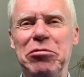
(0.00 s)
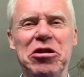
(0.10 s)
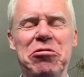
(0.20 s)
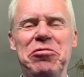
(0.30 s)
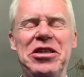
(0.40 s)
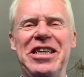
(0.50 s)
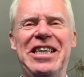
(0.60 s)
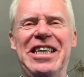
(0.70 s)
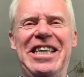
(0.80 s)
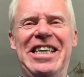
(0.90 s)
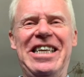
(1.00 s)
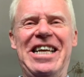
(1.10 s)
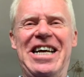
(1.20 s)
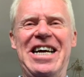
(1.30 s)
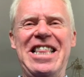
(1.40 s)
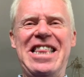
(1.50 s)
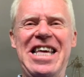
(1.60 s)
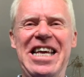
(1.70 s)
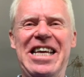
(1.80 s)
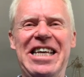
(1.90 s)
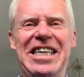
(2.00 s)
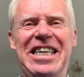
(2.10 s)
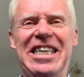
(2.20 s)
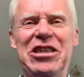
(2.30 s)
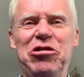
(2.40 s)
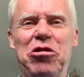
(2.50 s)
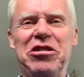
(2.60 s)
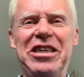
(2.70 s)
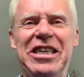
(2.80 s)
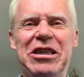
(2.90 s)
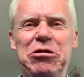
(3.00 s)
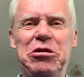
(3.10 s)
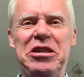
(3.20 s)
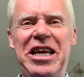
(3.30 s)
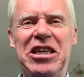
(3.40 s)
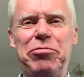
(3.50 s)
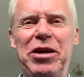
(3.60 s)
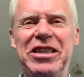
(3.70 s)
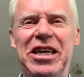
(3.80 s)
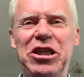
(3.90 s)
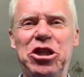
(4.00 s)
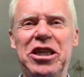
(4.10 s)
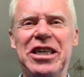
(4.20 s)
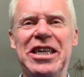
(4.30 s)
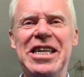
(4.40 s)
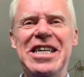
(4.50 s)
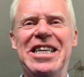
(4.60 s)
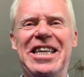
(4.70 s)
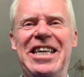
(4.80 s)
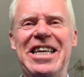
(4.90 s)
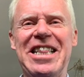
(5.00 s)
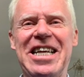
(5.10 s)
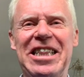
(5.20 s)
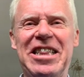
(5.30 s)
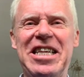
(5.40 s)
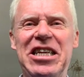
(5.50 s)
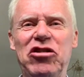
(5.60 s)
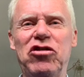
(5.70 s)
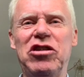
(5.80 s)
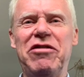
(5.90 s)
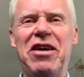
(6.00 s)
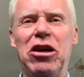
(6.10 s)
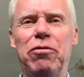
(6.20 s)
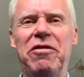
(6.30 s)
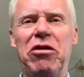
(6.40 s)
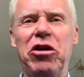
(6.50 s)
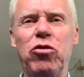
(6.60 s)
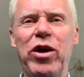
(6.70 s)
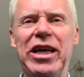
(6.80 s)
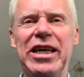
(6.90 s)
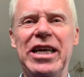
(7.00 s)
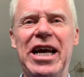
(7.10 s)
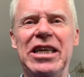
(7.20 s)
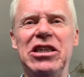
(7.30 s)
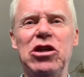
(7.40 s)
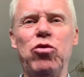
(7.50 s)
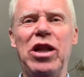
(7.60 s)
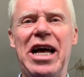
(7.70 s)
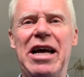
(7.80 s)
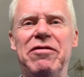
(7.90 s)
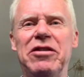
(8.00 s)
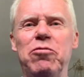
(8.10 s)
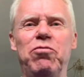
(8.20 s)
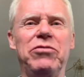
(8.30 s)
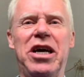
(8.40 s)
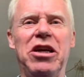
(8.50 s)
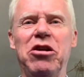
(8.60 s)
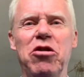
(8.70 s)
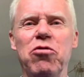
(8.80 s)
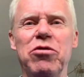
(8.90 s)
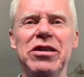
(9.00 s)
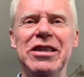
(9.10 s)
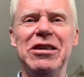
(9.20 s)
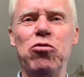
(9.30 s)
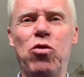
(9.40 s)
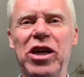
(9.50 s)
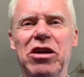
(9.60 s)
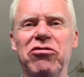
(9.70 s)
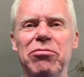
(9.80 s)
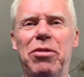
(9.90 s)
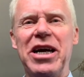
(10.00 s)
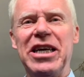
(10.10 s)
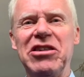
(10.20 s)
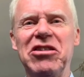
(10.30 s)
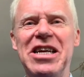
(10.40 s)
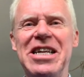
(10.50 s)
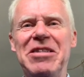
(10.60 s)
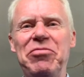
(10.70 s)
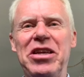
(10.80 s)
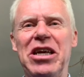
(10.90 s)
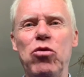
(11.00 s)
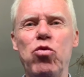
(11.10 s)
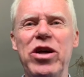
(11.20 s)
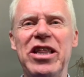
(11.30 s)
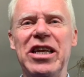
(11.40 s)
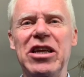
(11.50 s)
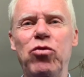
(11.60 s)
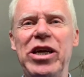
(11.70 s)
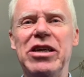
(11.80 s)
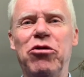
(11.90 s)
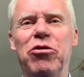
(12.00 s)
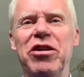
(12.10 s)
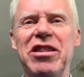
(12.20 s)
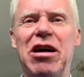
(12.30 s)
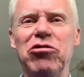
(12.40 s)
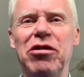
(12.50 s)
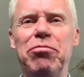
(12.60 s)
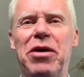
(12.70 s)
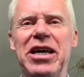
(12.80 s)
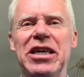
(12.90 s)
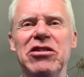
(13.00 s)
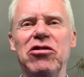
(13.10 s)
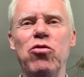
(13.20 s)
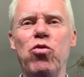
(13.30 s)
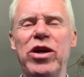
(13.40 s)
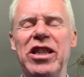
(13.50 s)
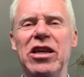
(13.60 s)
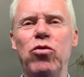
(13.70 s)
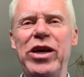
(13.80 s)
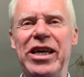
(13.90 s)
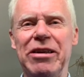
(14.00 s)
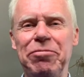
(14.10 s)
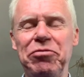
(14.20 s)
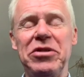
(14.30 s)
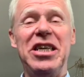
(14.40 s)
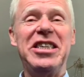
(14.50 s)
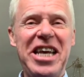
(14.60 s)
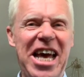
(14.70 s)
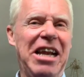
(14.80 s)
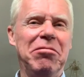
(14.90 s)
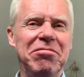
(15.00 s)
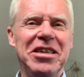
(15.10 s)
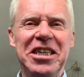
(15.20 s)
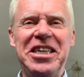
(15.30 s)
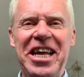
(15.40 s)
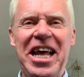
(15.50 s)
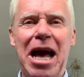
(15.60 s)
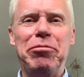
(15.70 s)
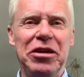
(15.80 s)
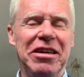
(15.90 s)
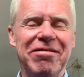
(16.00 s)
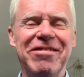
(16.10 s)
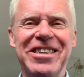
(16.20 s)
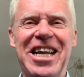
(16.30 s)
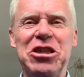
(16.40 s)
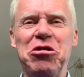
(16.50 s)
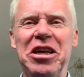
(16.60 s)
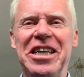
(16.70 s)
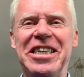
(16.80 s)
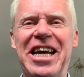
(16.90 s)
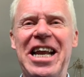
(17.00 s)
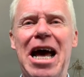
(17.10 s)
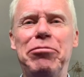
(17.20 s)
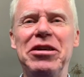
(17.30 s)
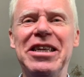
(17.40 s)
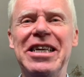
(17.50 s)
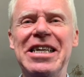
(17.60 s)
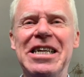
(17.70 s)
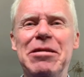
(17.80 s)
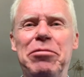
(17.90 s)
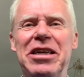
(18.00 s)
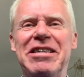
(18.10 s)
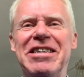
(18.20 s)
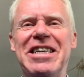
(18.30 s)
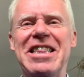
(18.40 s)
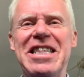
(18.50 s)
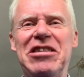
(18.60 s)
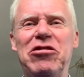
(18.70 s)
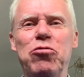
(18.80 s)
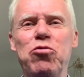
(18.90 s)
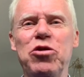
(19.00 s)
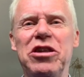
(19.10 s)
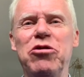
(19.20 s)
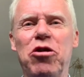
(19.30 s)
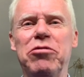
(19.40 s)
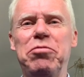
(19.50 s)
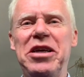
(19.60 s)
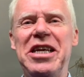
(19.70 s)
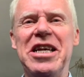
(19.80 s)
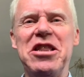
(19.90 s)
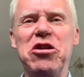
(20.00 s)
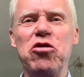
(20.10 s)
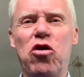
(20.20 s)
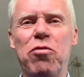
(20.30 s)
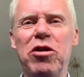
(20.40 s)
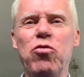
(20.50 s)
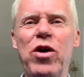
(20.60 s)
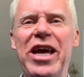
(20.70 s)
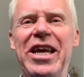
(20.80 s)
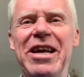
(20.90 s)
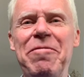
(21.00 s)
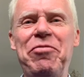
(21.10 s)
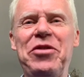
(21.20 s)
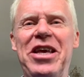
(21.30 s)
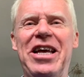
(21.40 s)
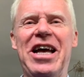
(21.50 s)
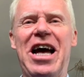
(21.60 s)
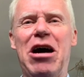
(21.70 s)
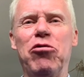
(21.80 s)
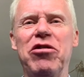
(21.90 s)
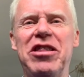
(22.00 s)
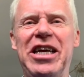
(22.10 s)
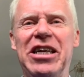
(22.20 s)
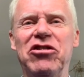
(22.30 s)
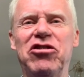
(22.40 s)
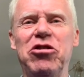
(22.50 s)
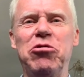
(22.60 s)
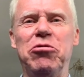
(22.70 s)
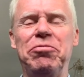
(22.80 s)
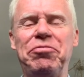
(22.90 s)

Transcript: So I think it is not a good expectation that things develop very quickly and you will have, I don't know, 100 buyers within a week or 1,000 buyers within a week. It can happen. Naturally, it can happen, but this would not be the normal way how things do.